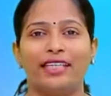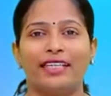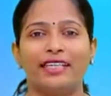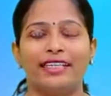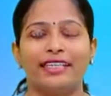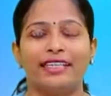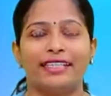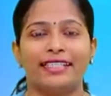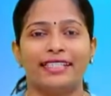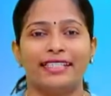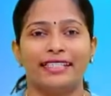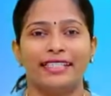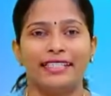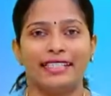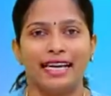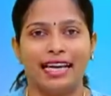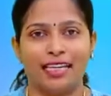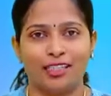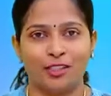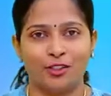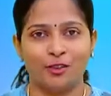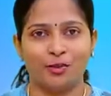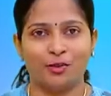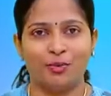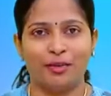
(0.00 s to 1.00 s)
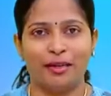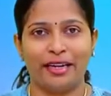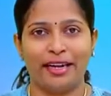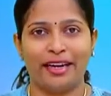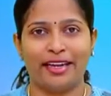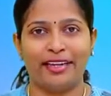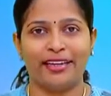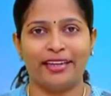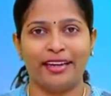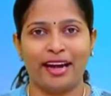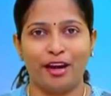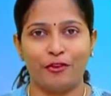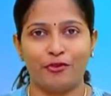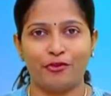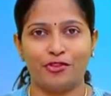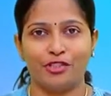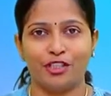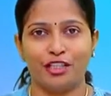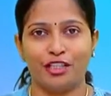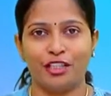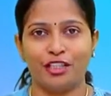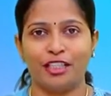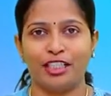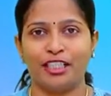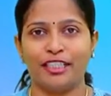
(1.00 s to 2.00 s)
we try to blend
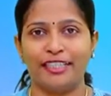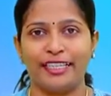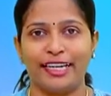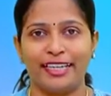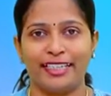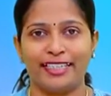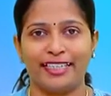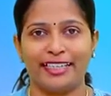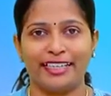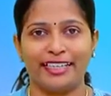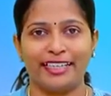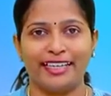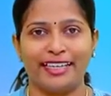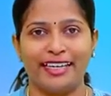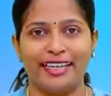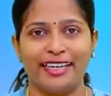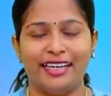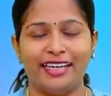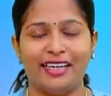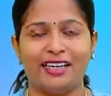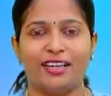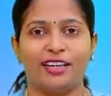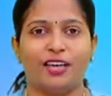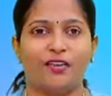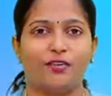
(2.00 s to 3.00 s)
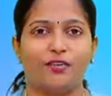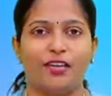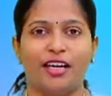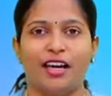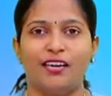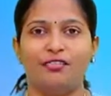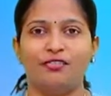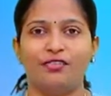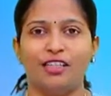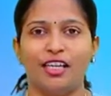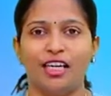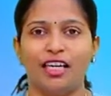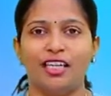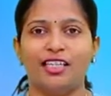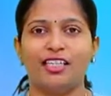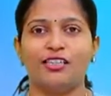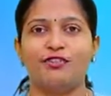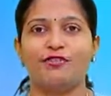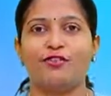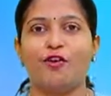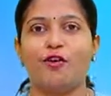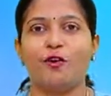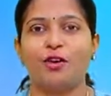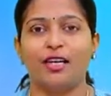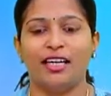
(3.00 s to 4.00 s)
after the letter E, we have
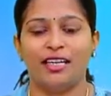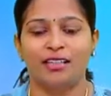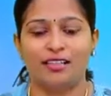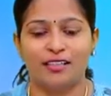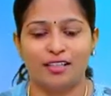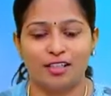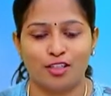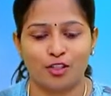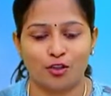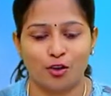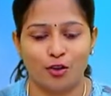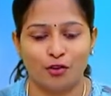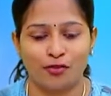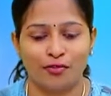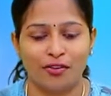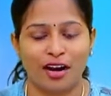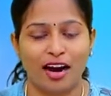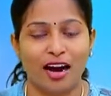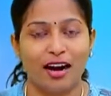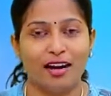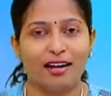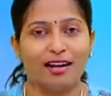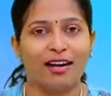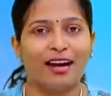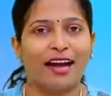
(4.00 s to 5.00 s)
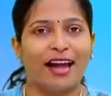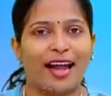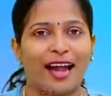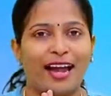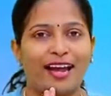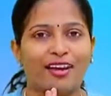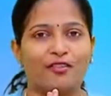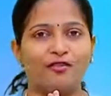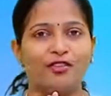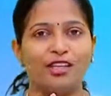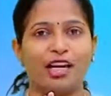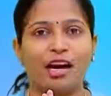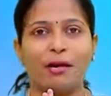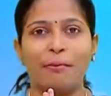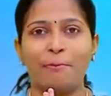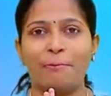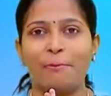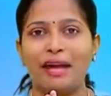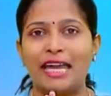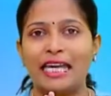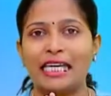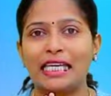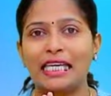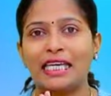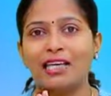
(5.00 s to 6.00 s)
learned 4 letters so far, and we are
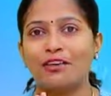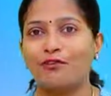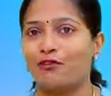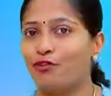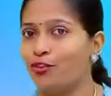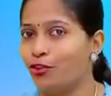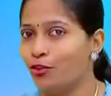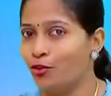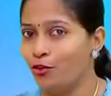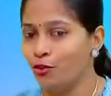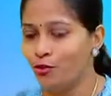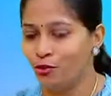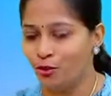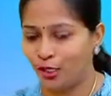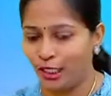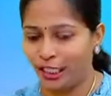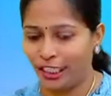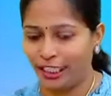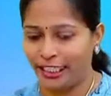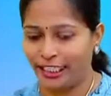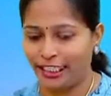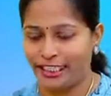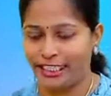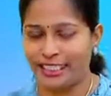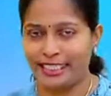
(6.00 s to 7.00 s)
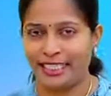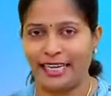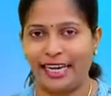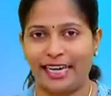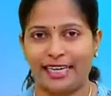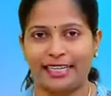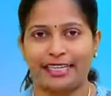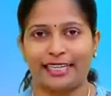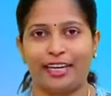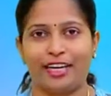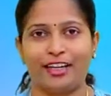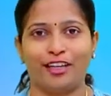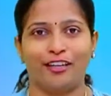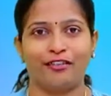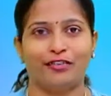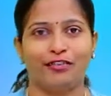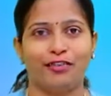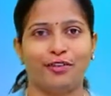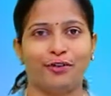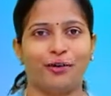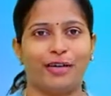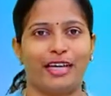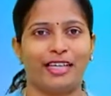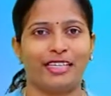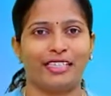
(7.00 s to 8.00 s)
making few words like,
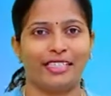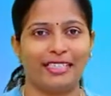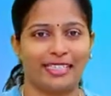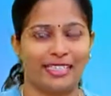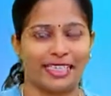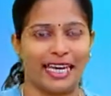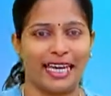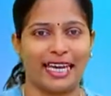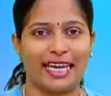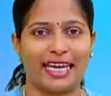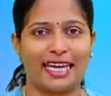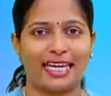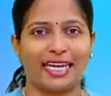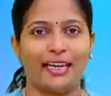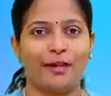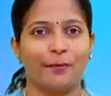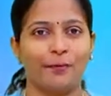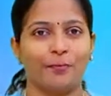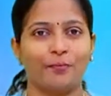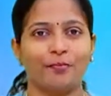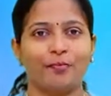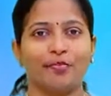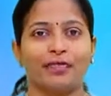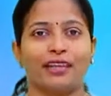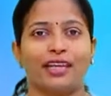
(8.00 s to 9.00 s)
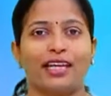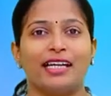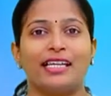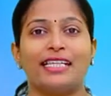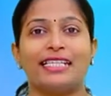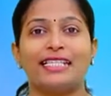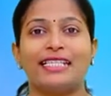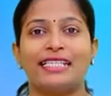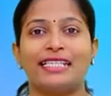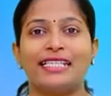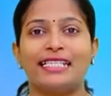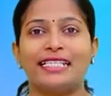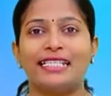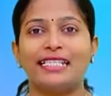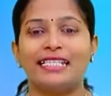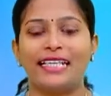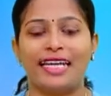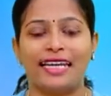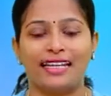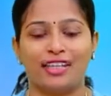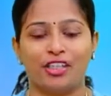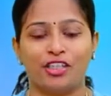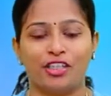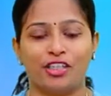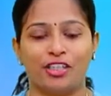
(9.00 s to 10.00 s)
if you can see,
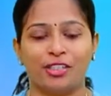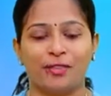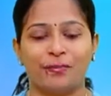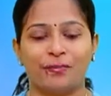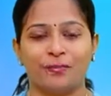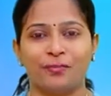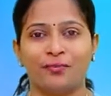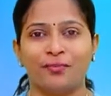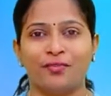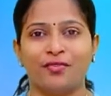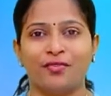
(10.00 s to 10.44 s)
sit,